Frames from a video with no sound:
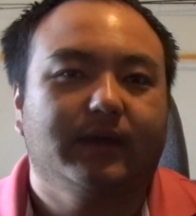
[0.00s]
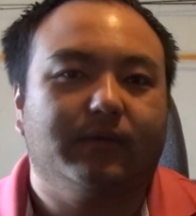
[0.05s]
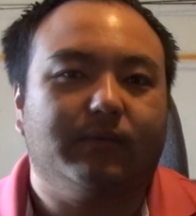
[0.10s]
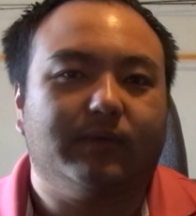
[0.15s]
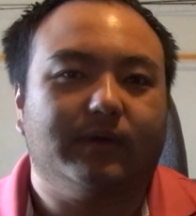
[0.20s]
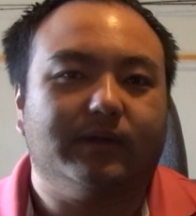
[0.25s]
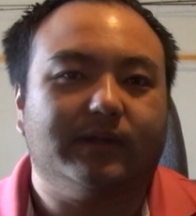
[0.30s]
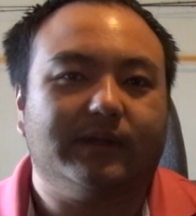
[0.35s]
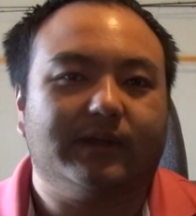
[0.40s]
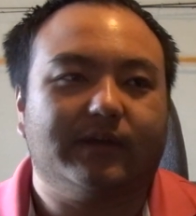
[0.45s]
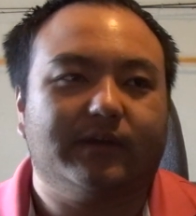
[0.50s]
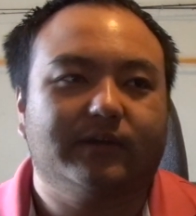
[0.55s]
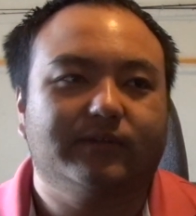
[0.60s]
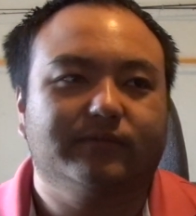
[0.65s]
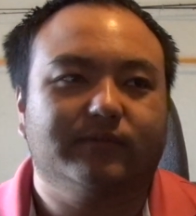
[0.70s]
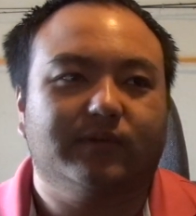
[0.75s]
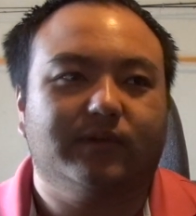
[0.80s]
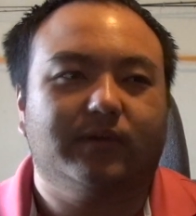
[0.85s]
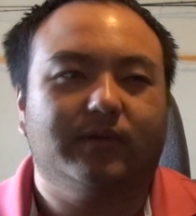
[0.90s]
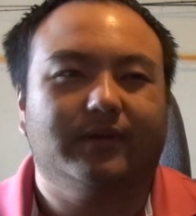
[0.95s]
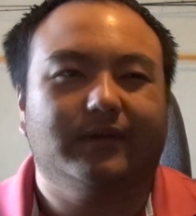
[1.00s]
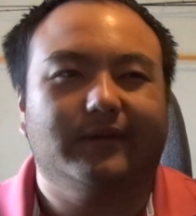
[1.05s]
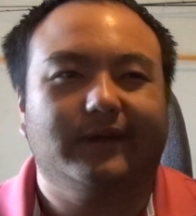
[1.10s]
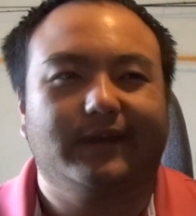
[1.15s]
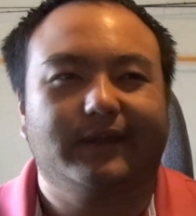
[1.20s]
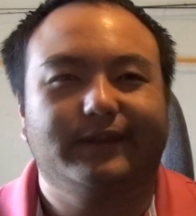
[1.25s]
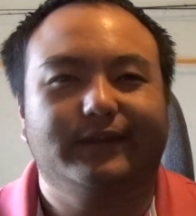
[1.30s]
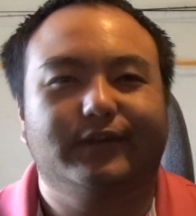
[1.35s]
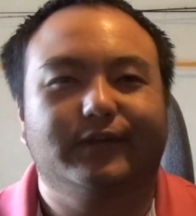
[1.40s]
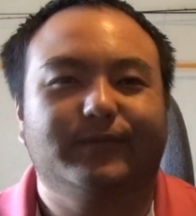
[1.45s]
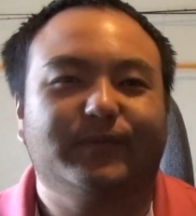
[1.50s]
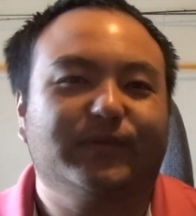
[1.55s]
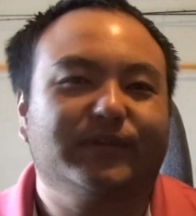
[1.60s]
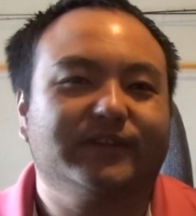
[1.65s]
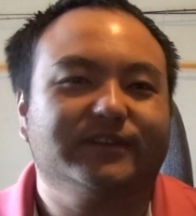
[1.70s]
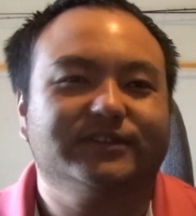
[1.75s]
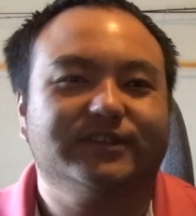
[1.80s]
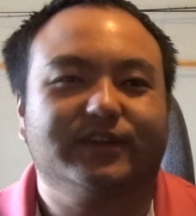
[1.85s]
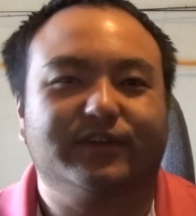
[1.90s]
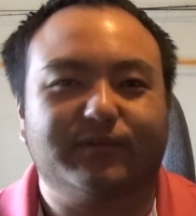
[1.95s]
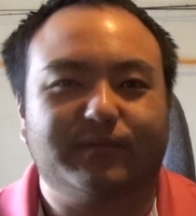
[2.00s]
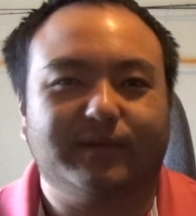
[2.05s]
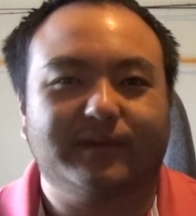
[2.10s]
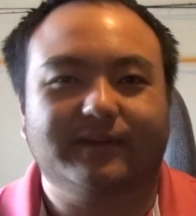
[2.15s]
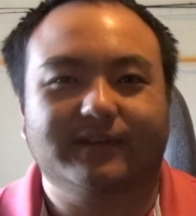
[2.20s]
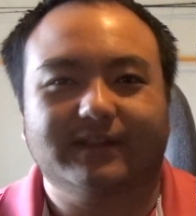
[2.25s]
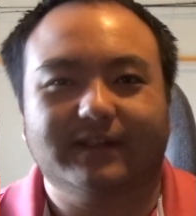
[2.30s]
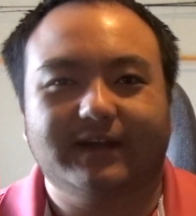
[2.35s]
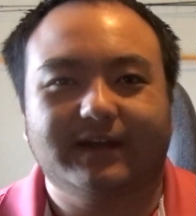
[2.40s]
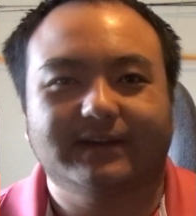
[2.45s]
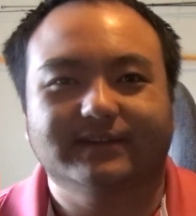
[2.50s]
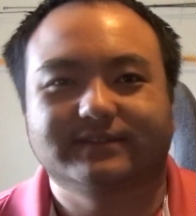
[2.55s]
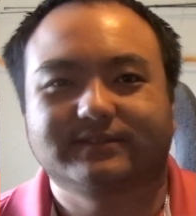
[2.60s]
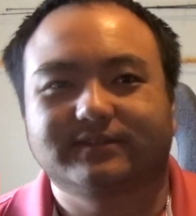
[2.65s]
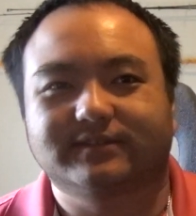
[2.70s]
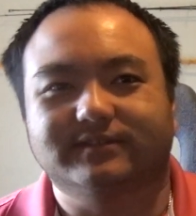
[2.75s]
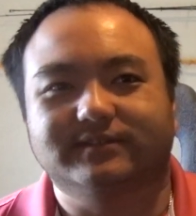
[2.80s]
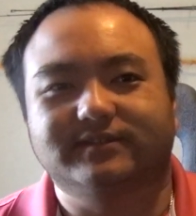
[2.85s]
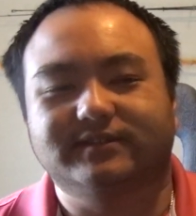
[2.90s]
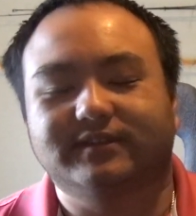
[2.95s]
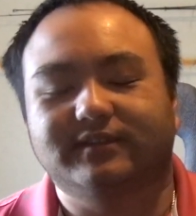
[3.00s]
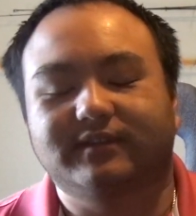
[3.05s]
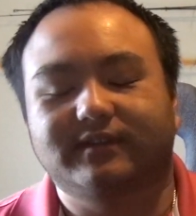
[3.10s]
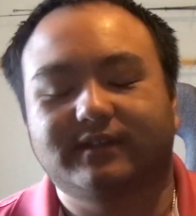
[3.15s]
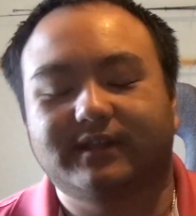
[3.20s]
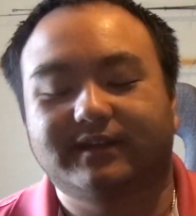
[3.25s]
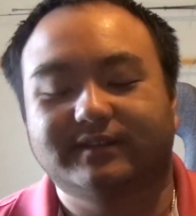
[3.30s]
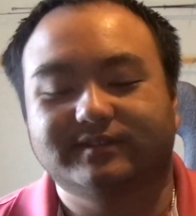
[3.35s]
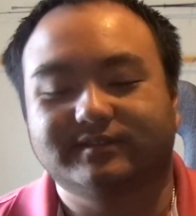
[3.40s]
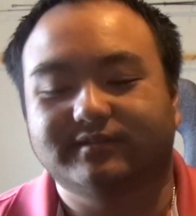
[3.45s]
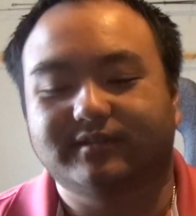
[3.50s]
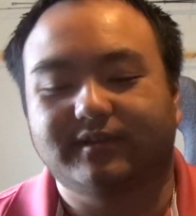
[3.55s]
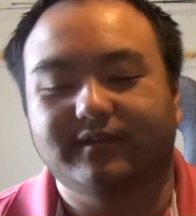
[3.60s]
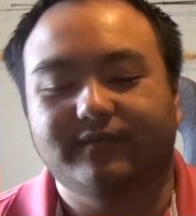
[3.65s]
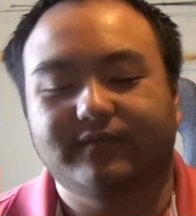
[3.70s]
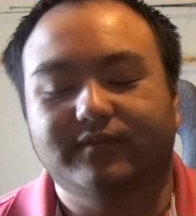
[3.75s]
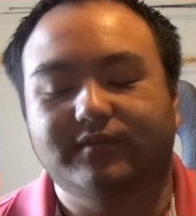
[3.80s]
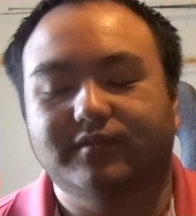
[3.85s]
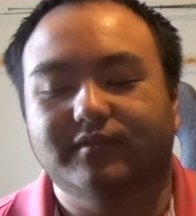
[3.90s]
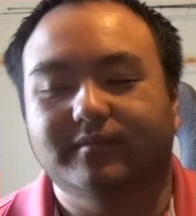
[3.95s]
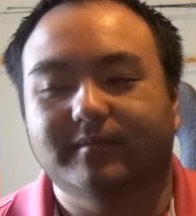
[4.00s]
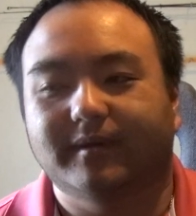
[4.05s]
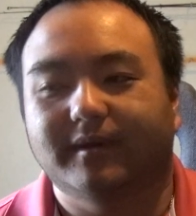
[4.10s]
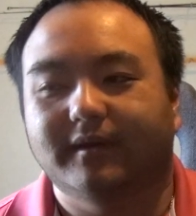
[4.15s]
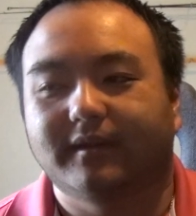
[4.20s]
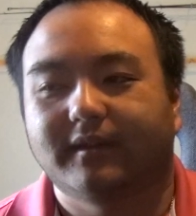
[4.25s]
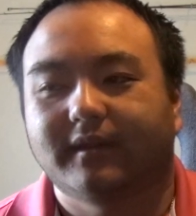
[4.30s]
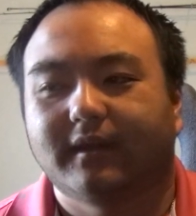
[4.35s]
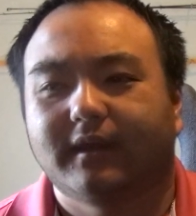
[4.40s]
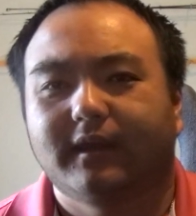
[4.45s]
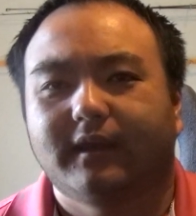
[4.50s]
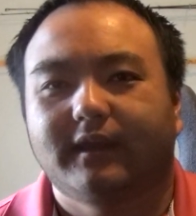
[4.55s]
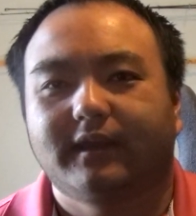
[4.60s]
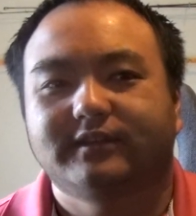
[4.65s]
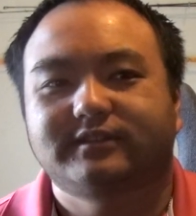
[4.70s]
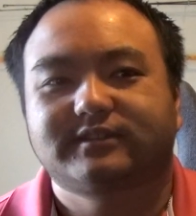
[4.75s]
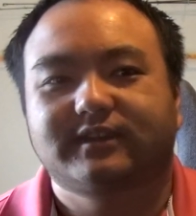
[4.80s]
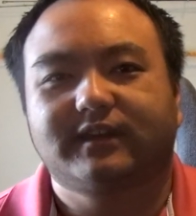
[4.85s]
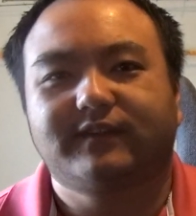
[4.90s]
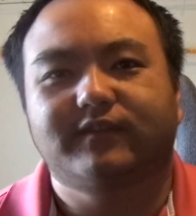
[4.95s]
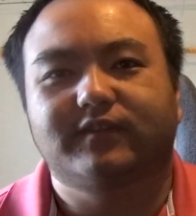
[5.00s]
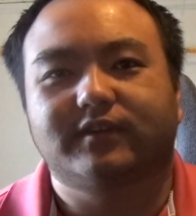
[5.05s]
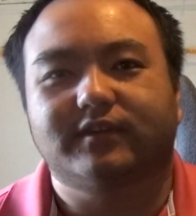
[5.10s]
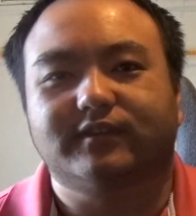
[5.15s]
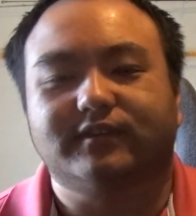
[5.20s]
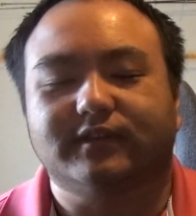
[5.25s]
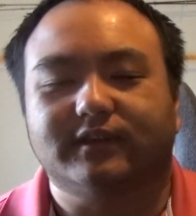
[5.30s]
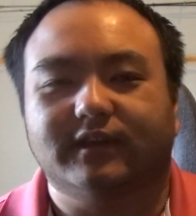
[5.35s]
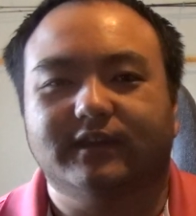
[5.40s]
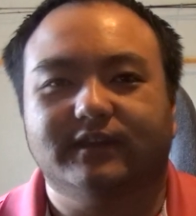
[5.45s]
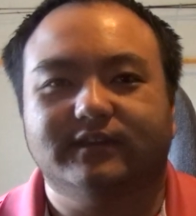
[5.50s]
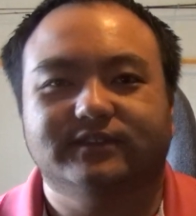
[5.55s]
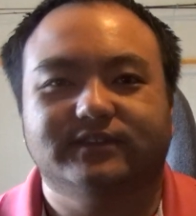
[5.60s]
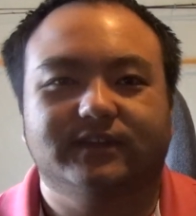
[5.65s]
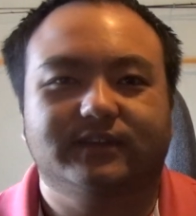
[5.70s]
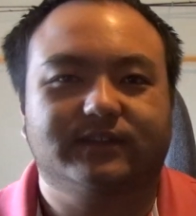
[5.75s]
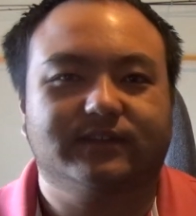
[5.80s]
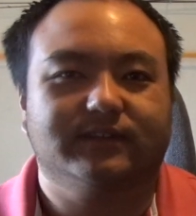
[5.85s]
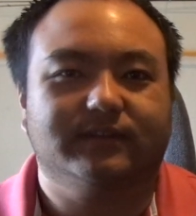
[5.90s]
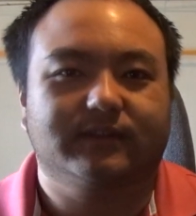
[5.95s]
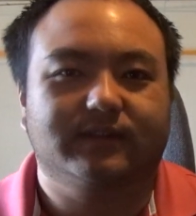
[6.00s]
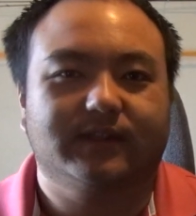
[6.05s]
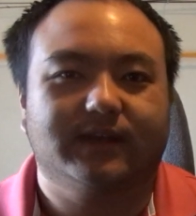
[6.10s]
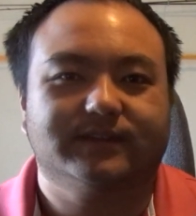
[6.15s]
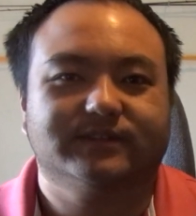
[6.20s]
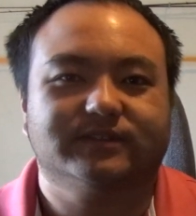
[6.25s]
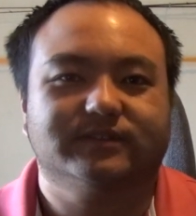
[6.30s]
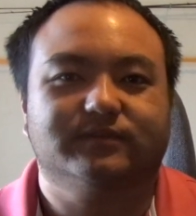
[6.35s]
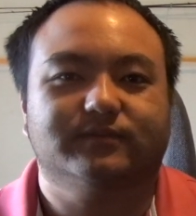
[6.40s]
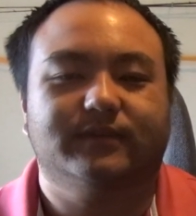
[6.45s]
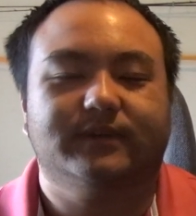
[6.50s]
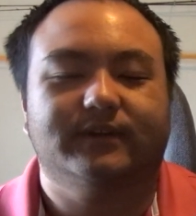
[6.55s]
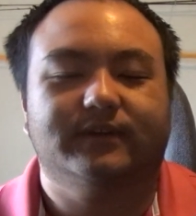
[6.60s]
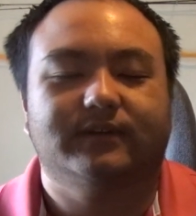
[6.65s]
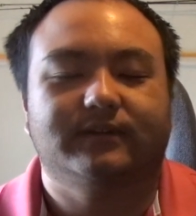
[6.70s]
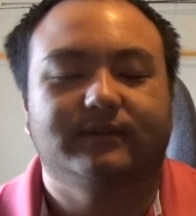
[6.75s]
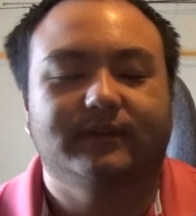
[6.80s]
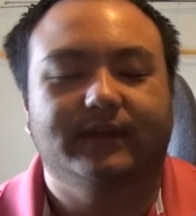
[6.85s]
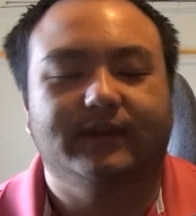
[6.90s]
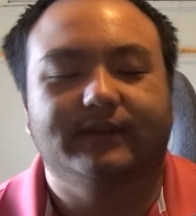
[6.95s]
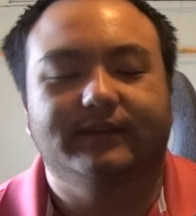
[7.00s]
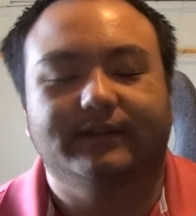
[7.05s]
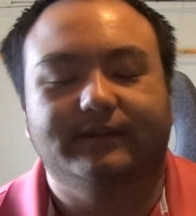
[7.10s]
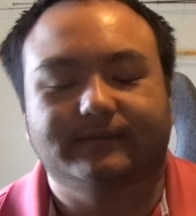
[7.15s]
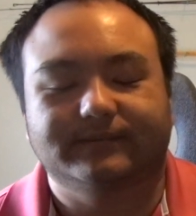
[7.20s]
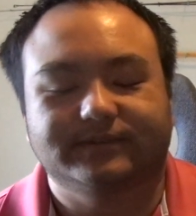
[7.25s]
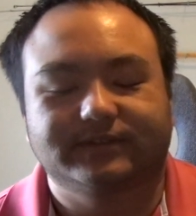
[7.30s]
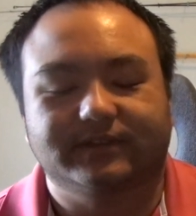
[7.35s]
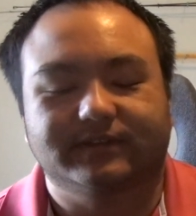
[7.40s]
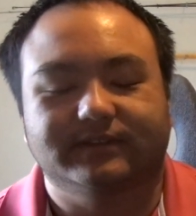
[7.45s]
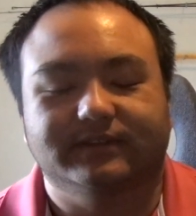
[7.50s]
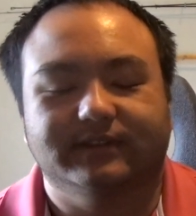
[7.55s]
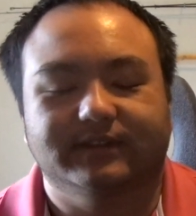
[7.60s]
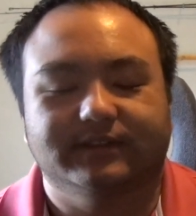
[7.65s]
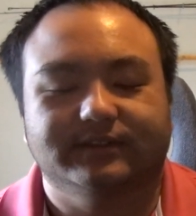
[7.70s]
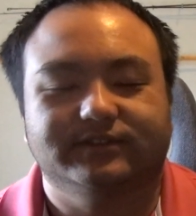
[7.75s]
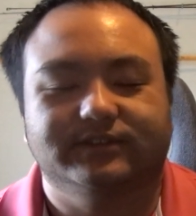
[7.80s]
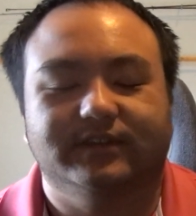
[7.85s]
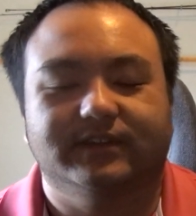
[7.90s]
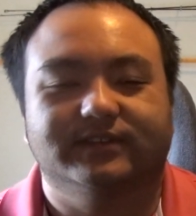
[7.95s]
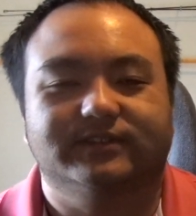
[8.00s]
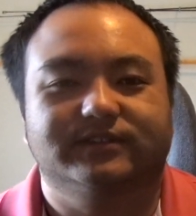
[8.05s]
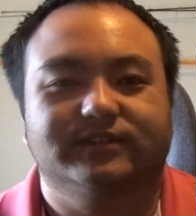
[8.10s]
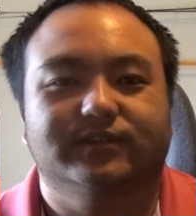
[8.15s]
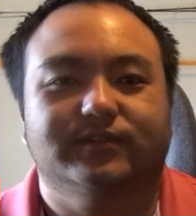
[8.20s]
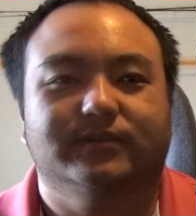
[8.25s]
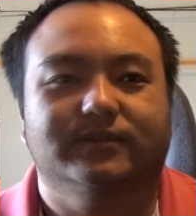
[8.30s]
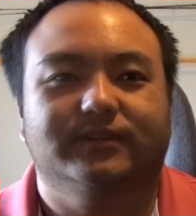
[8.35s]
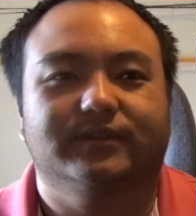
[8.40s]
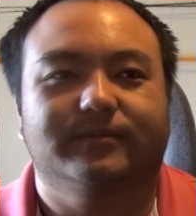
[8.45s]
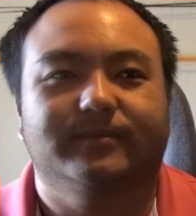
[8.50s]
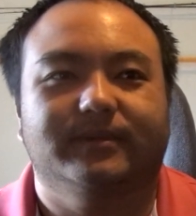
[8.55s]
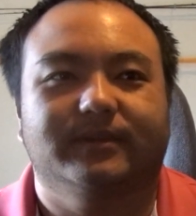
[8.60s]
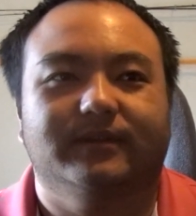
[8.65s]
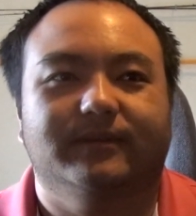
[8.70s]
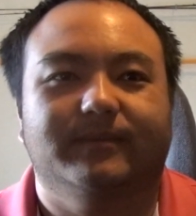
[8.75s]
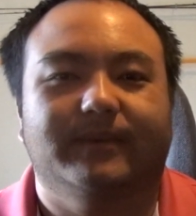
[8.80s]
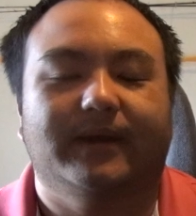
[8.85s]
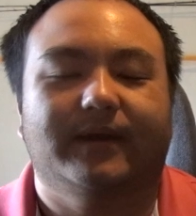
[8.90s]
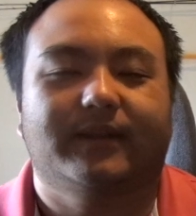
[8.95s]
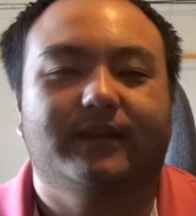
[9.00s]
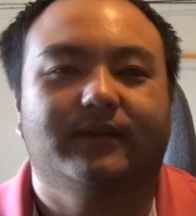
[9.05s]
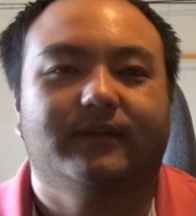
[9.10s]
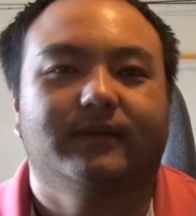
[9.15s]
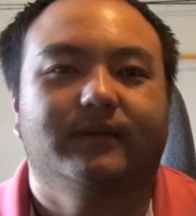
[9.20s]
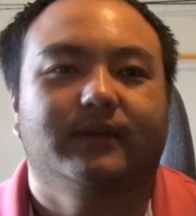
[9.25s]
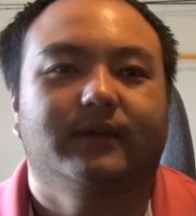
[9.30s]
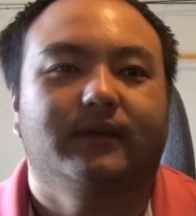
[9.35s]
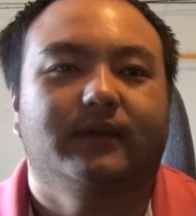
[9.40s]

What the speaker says: Well, ended up only taking one class because the other class is already full. But it's kind of a good thing I didn't take the other class as well, and I'm just going to let you guys know a little bit about it.